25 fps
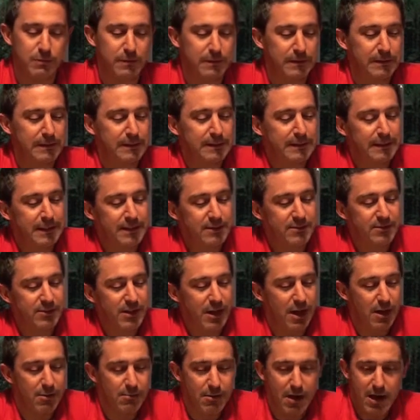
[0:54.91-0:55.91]

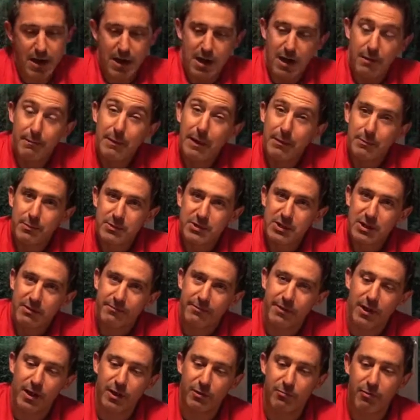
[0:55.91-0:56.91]
So I made myself
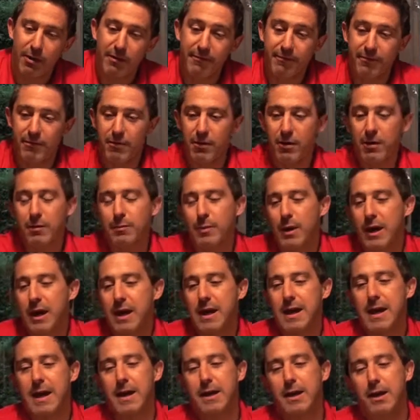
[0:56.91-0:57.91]
a Grapefruit
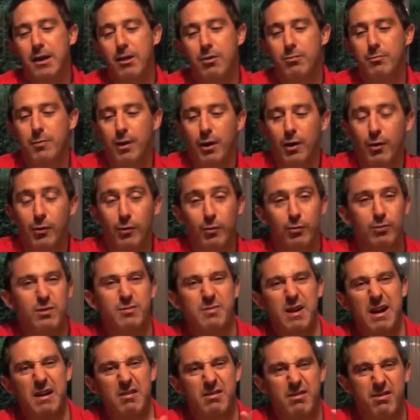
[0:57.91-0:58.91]
IPA, and lo and behold,
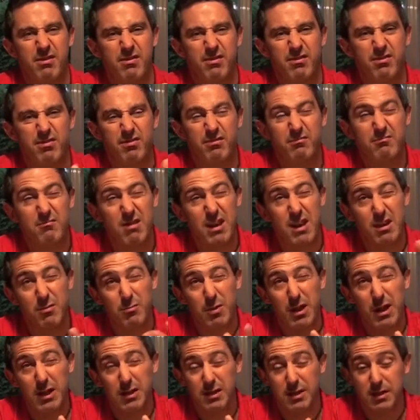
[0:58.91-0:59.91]
about 3
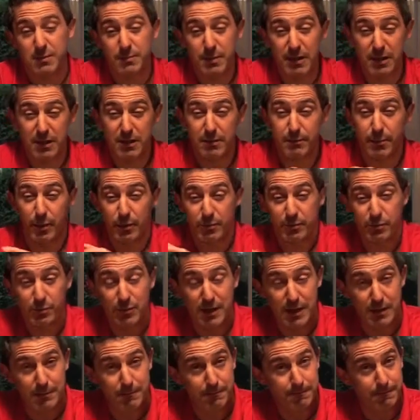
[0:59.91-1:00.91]
weeks it's been in the bottle
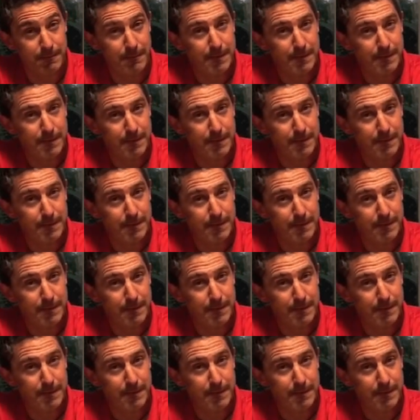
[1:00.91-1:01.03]
now.